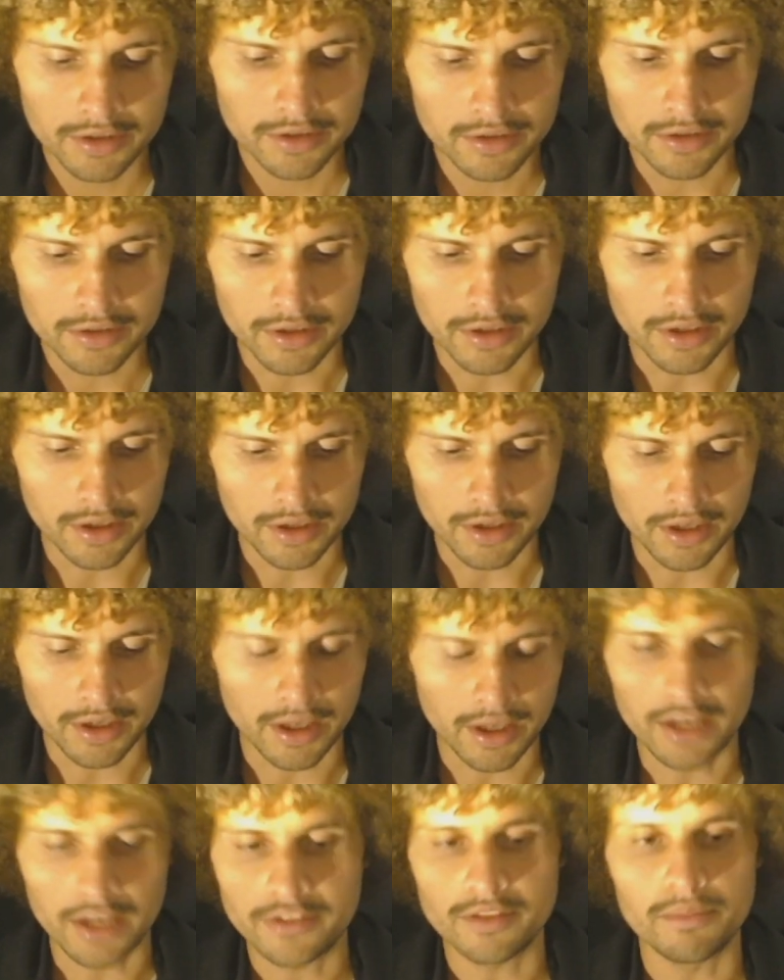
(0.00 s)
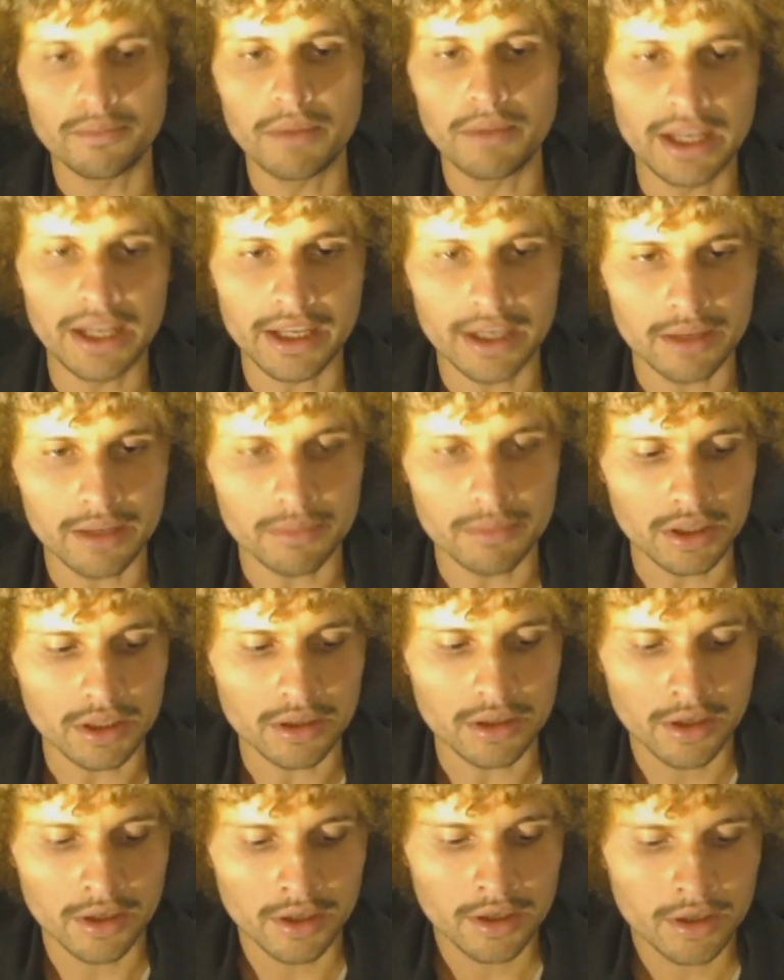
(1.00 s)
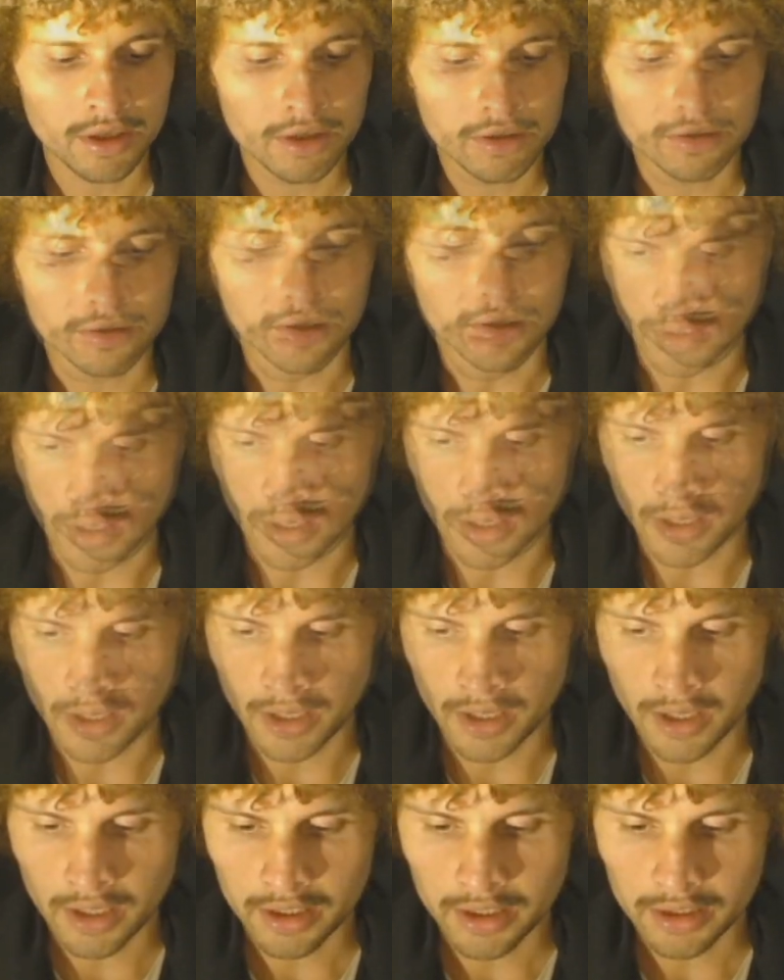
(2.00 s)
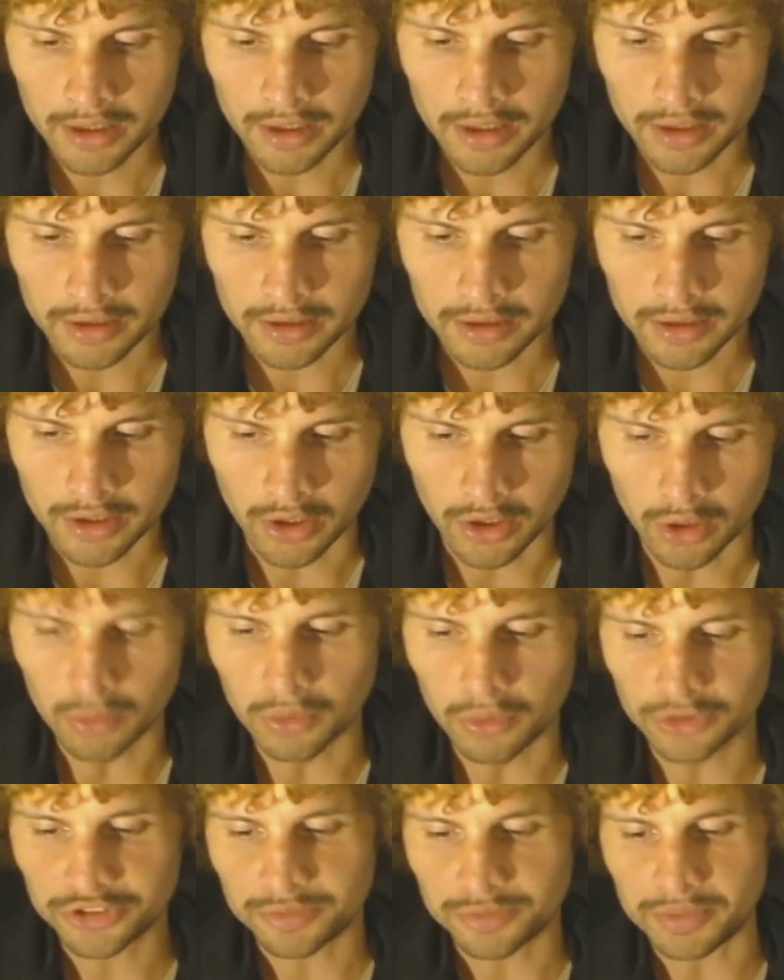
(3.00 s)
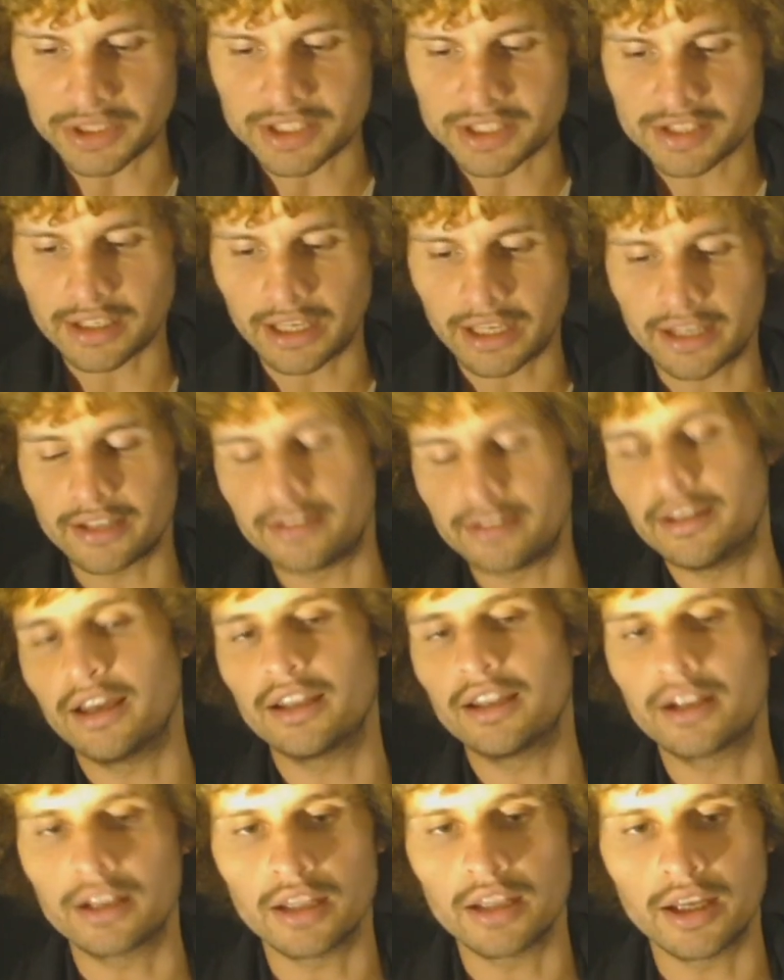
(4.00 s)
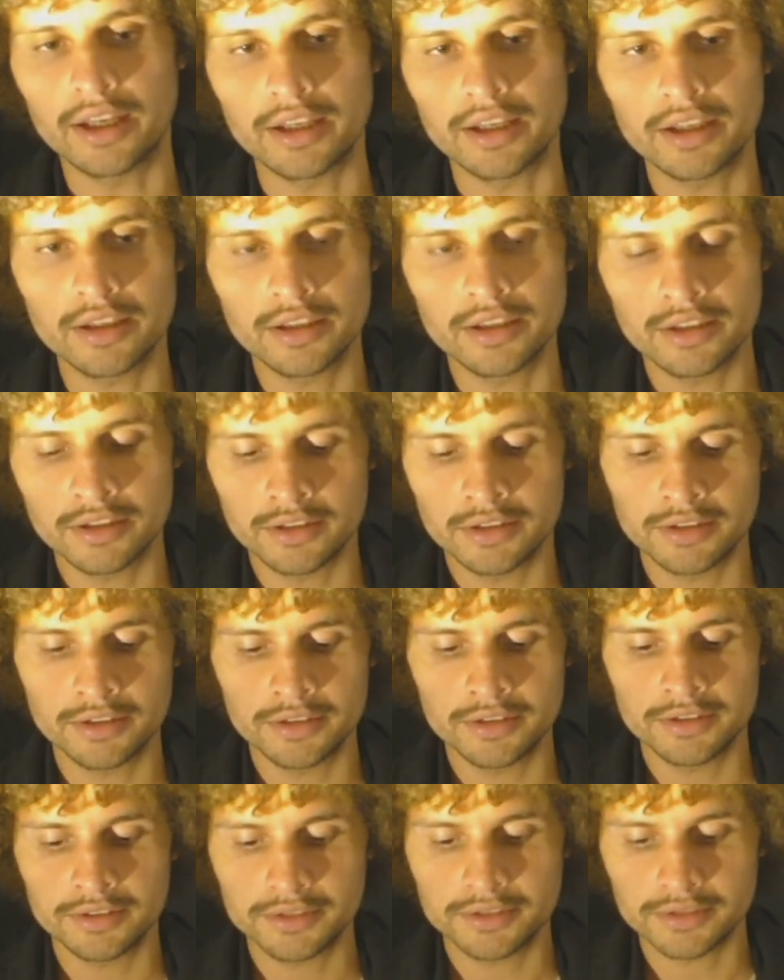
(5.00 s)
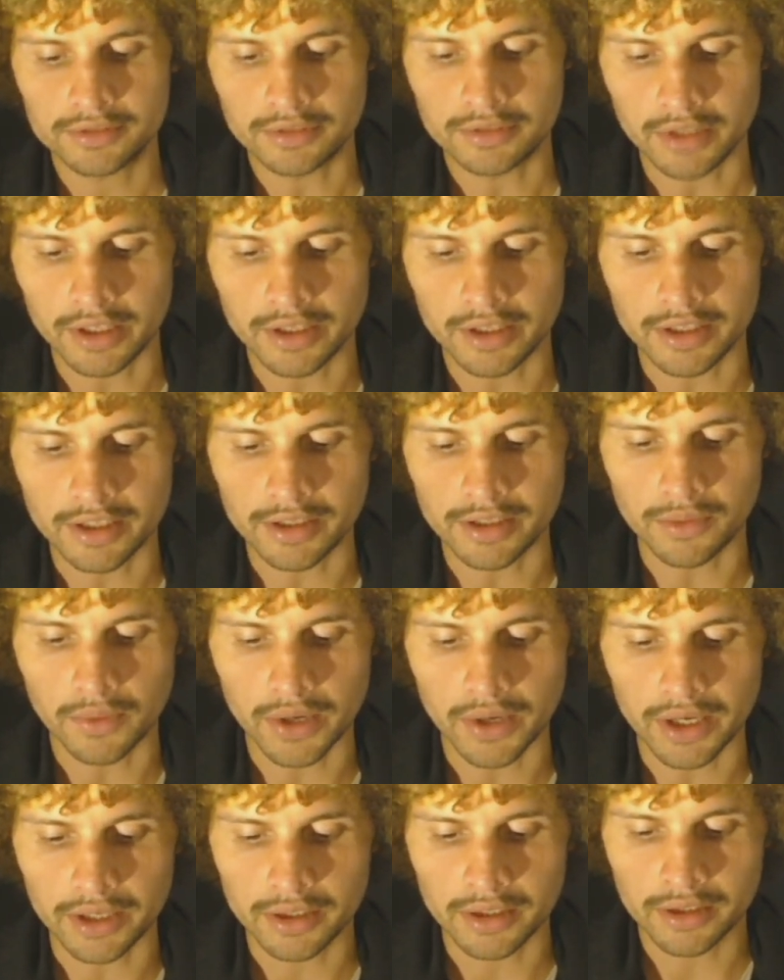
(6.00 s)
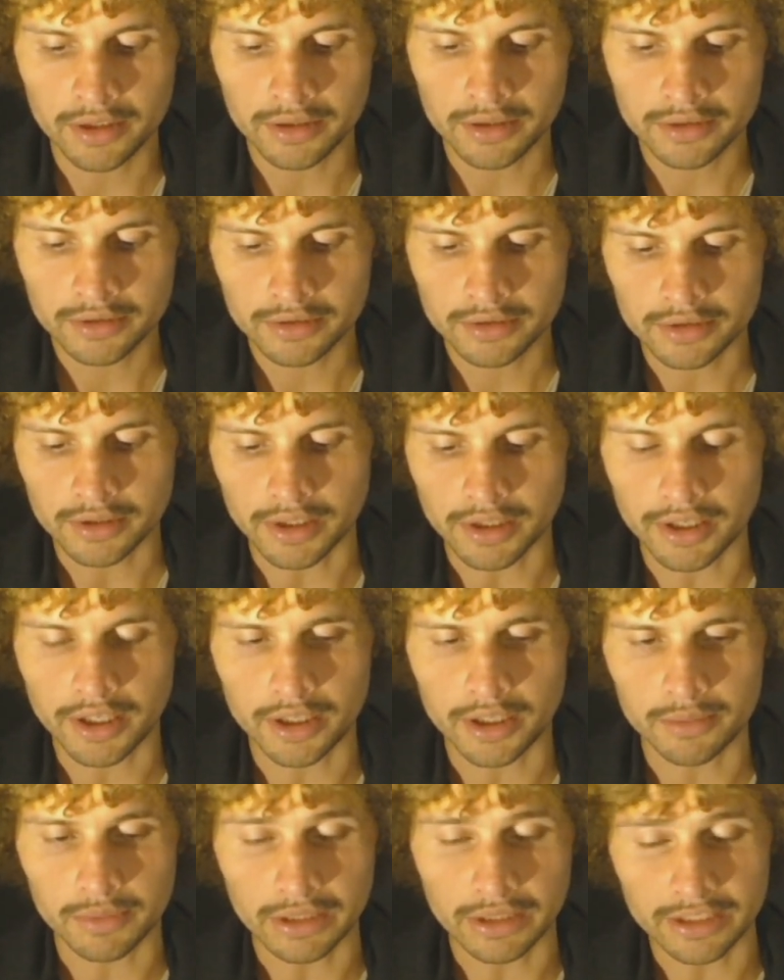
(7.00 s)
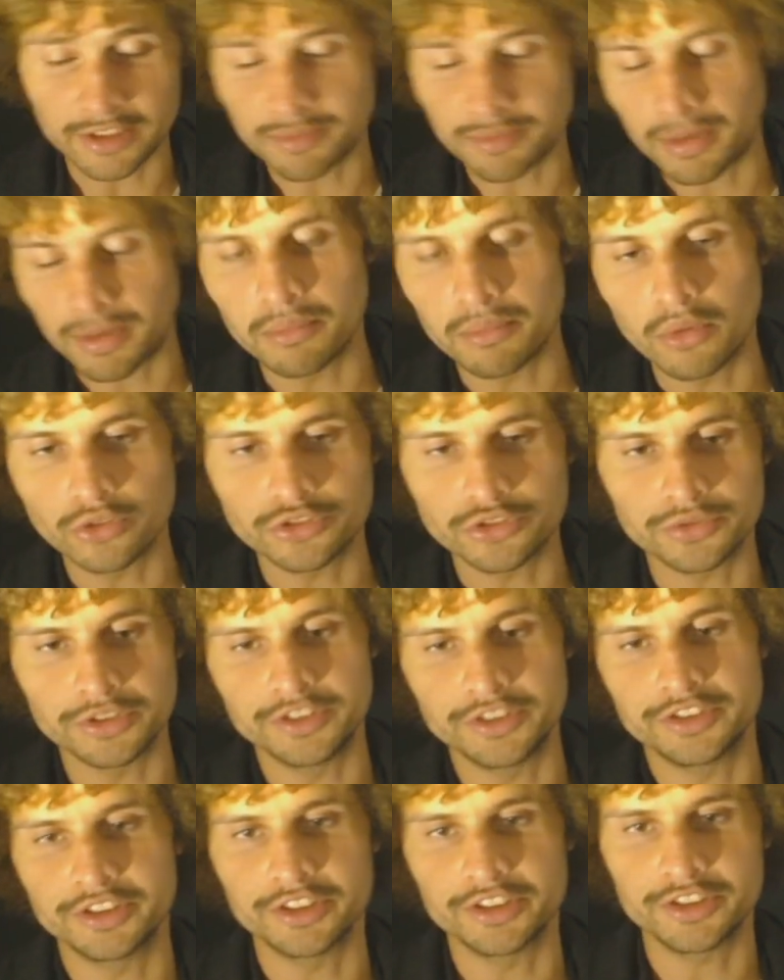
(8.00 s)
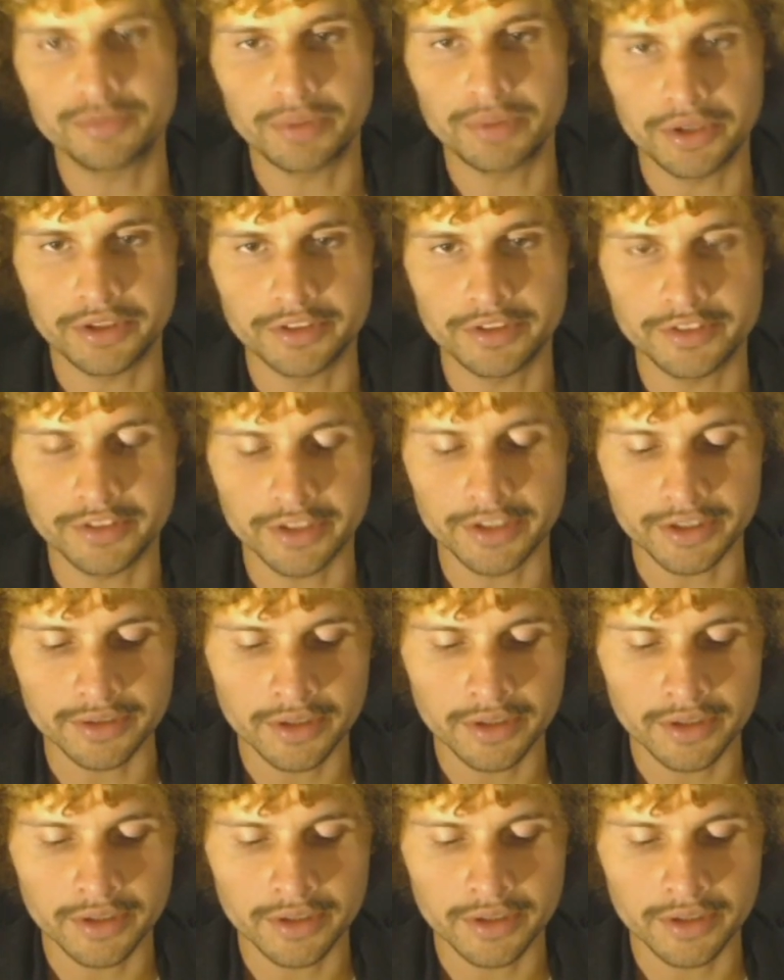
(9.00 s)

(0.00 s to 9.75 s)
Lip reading: it's emitting in me, um, can almost be psychedelic like in a way. At least my most recent experience here.